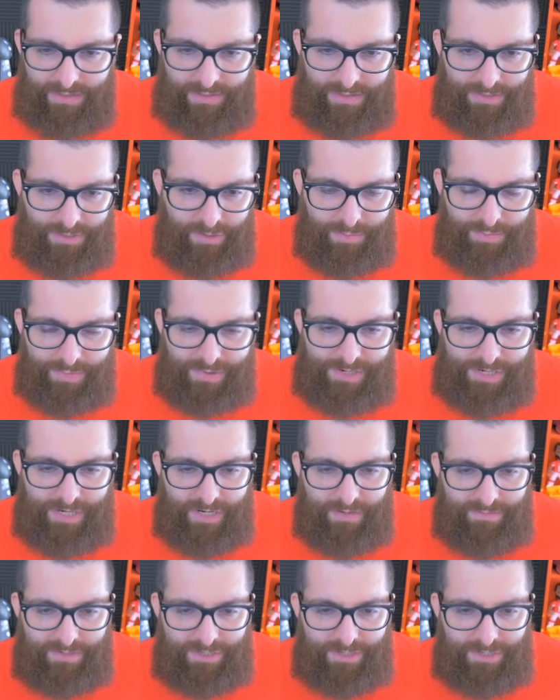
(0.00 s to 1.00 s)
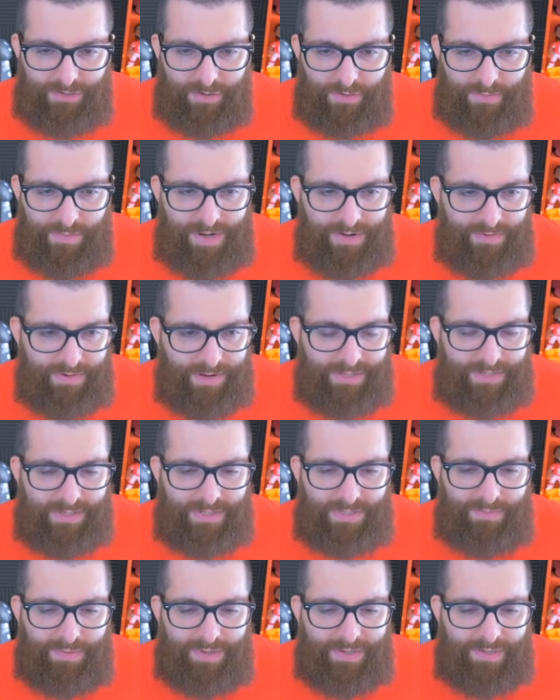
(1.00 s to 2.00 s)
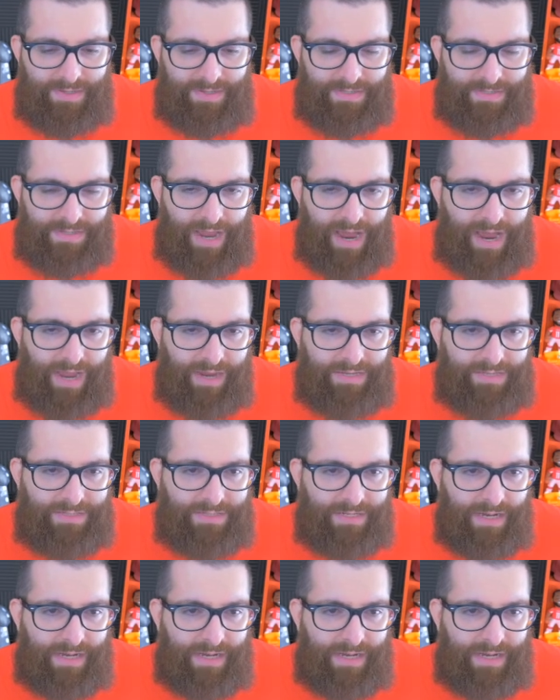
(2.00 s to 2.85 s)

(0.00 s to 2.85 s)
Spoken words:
super cheap. Just so many reasons to pick these guys.